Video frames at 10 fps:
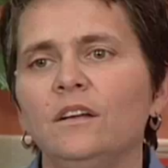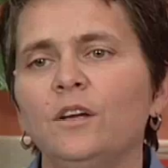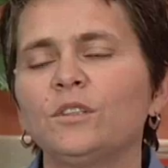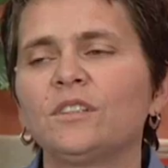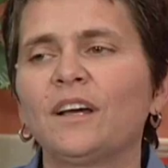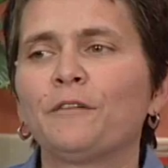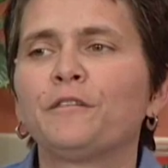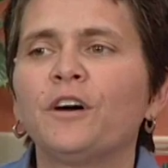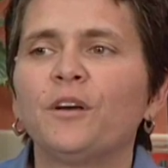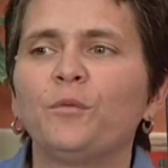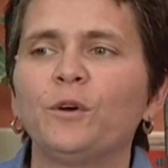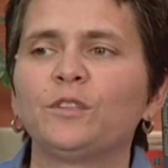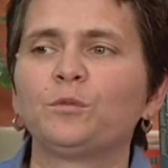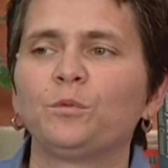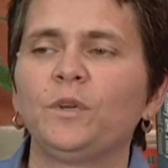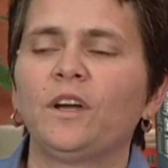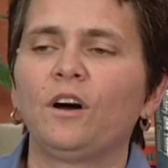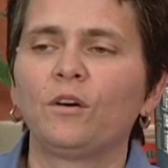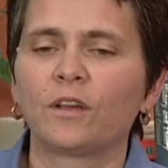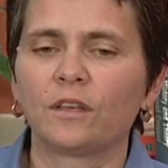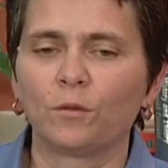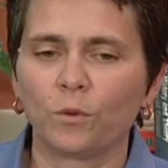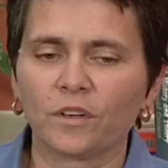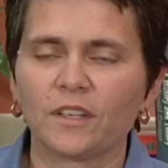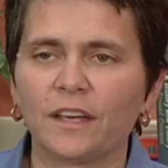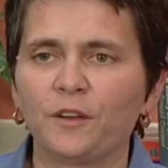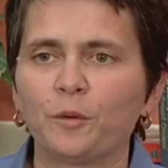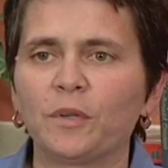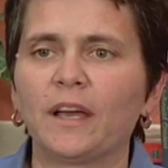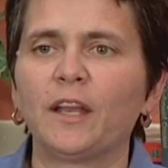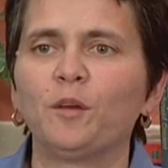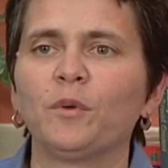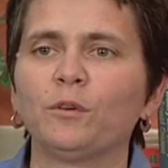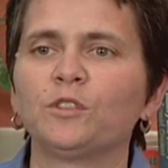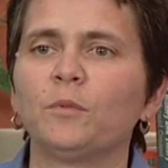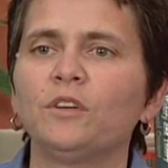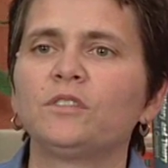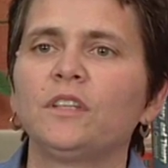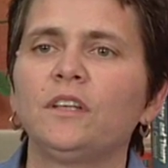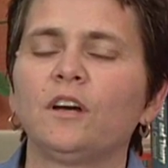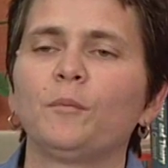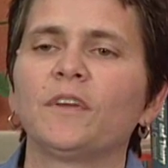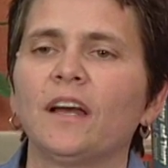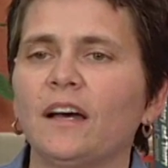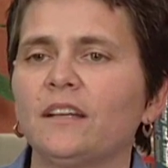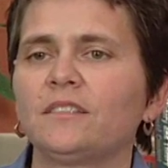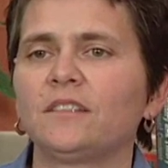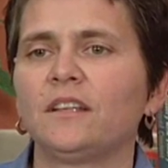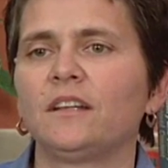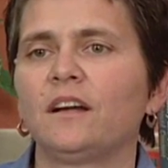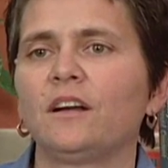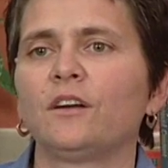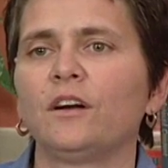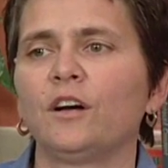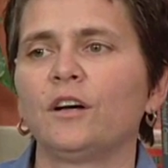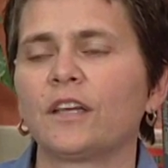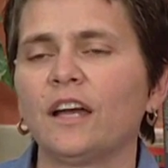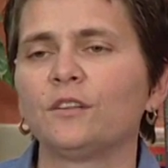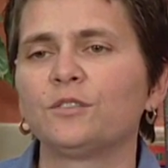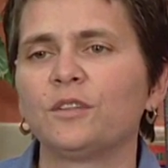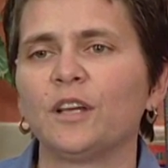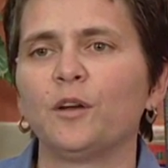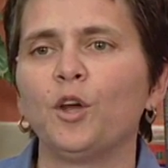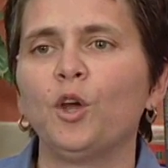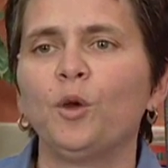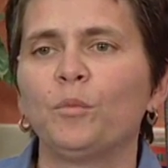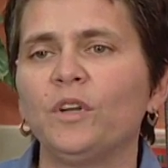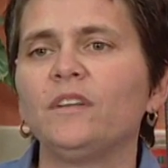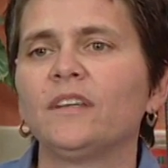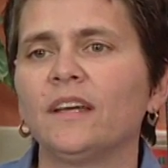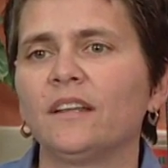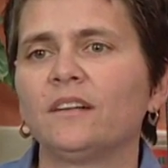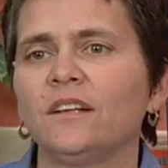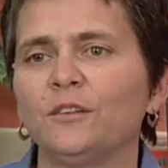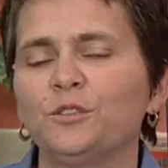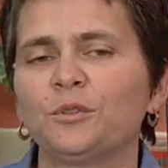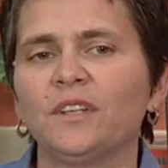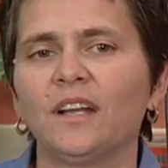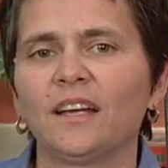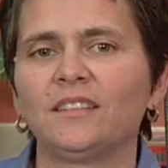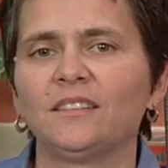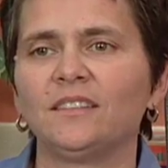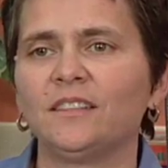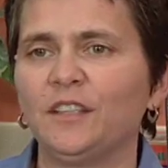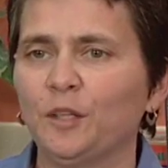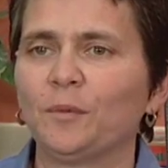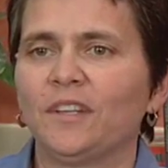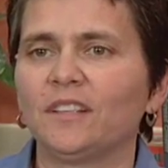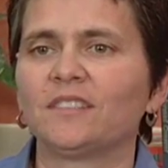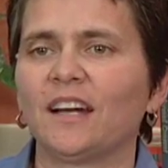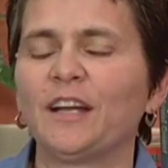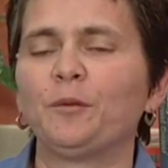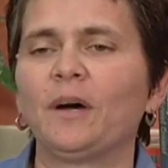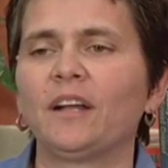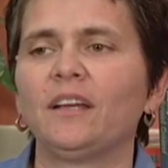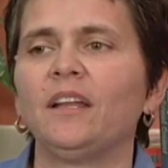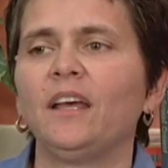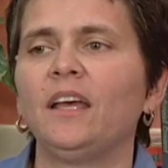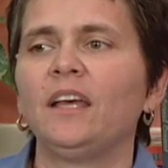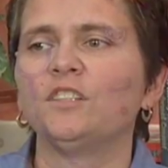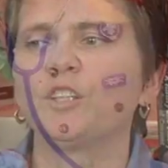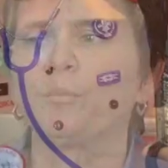It was a lot of fun. We all worked together to plan it, but it was mostly the guys in our council that put it together. It was really nice to see them get excited about it. And so